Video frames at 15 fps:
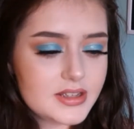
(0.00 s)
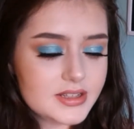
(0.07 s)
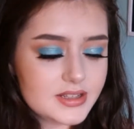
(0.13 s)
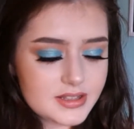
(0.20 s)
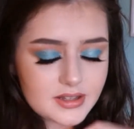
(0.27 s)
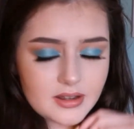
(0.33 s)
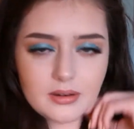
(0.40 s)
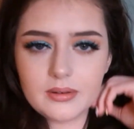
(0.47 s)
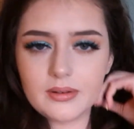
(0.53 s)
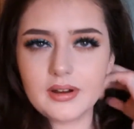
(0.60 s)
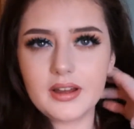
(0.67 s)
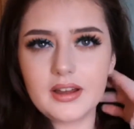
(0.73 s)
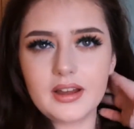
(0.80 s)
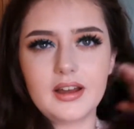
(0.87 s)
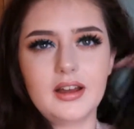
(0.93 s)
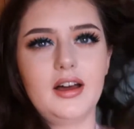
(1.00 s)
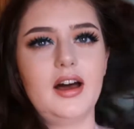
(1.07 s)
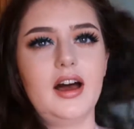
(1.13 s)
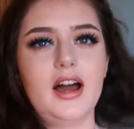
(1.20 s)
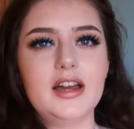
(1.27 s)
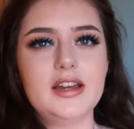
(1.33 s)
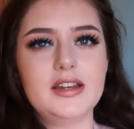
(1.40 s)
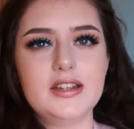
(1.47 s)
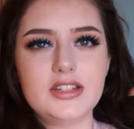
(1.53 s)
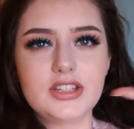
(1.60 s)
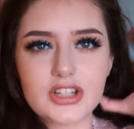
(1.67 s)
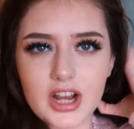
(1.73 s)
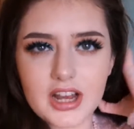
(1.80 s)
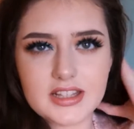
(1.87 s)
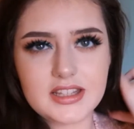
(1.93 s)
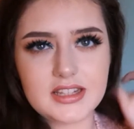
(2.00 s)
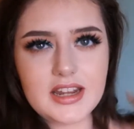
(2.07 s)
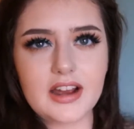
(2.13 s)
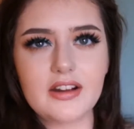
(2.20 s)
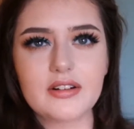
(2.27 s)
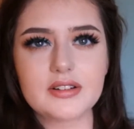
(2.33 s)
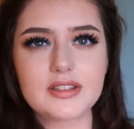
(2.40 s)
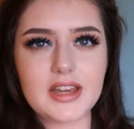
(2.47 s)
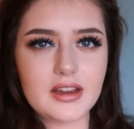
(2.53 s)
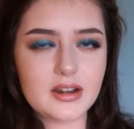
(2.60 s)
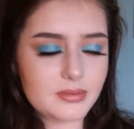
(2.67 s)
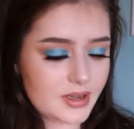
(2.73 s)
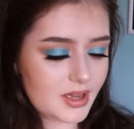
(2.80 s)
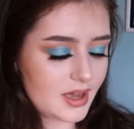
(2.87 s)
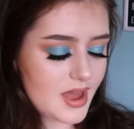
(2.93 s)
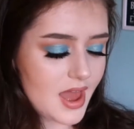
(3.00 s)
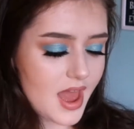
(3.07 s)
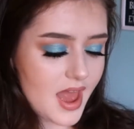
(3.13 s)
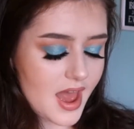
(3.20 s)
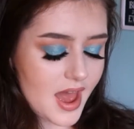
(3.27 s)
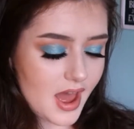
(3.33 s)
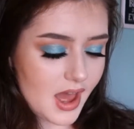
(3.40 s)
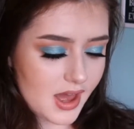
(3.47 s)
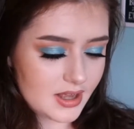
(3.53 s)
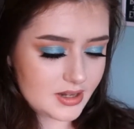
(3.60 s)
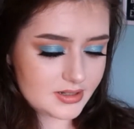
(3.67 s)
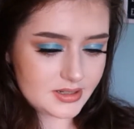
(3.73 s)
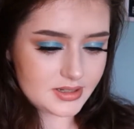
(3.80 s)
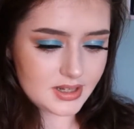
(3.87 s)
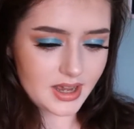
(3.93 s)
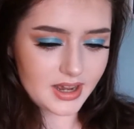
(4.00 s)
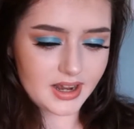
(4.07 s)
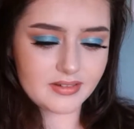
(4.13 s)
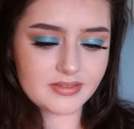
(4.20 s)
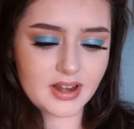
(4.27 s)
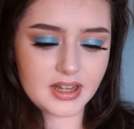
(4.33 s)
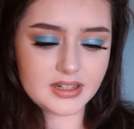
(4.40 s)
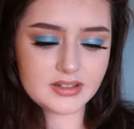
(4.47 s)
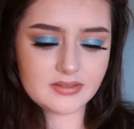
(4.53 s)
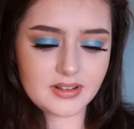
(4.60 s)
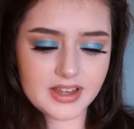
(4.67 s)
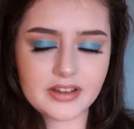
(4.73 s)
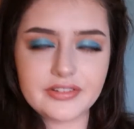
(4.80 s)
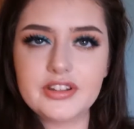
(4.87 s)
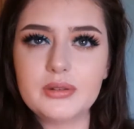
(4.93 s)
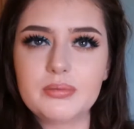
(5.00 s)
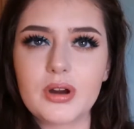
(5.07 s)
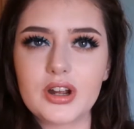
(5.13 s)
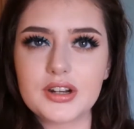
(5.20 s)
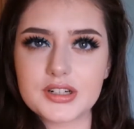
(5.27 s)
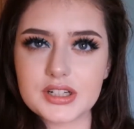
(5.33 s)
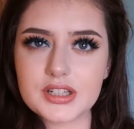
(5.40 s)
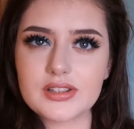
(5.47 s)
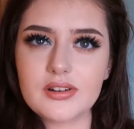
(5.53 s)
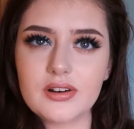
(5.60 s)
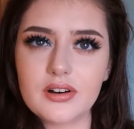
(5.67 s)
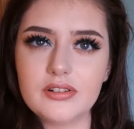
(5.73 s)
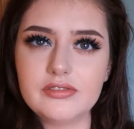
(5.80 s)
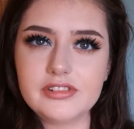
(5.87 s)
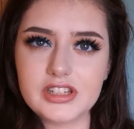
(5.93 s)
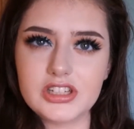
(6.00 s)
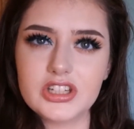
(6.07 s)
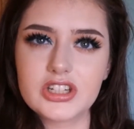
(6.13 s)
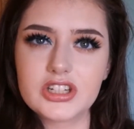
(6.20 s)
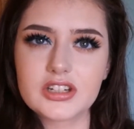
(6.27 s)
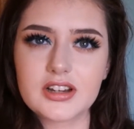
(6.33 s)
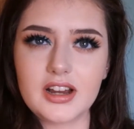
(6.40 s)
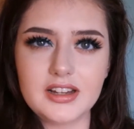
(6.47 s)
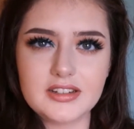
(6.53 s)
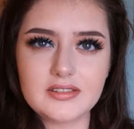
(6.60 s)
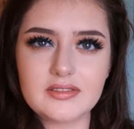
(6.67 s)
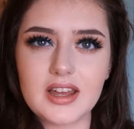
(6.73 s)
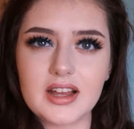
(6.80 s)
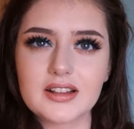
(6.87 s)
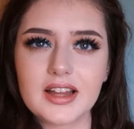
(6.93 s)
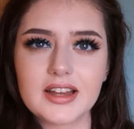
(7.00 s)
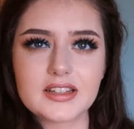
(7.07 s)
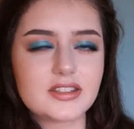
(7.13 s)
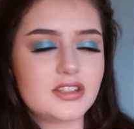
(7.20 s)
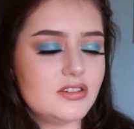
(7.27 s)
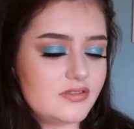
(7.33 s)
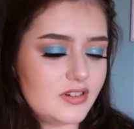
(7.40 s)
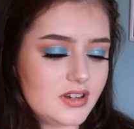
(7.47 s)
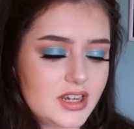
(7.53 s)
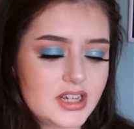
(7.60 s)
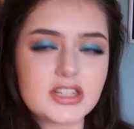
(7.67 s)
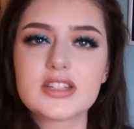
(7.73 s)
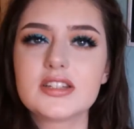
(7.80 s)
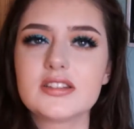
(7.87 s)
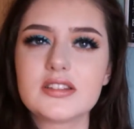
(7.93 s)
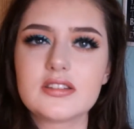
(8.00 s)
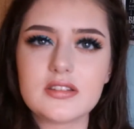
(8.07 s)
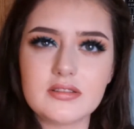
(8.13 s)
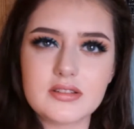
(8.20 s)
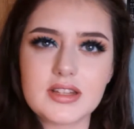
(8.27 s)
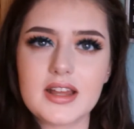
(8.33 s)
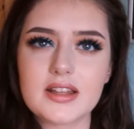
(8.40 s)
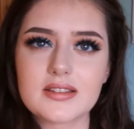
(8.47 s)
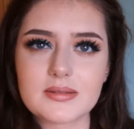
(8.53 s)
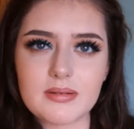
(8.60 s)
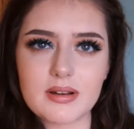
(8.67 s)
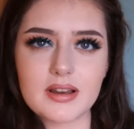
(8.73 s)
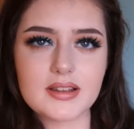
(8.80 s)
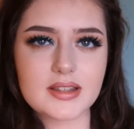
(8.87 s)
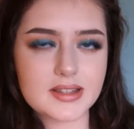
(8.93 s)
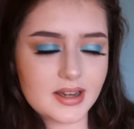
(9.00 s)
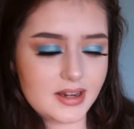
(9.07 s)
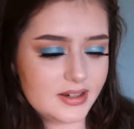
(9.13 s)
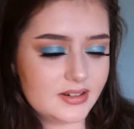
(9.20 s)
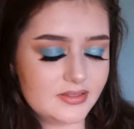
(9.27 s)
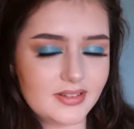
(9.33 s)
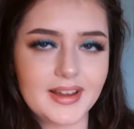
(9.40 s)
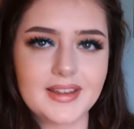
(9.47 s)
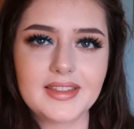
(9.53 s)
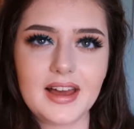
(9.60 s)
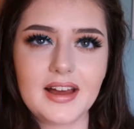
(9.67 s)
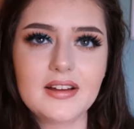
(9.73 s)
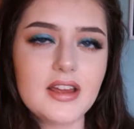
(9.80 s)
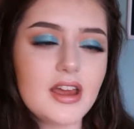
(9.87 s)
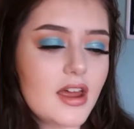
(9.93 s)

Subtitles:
So I tried to narrow it down a bit, and I have kind of like a few products of each kind of thing, like 2 foundations, 2 setting sprays, kind of like that.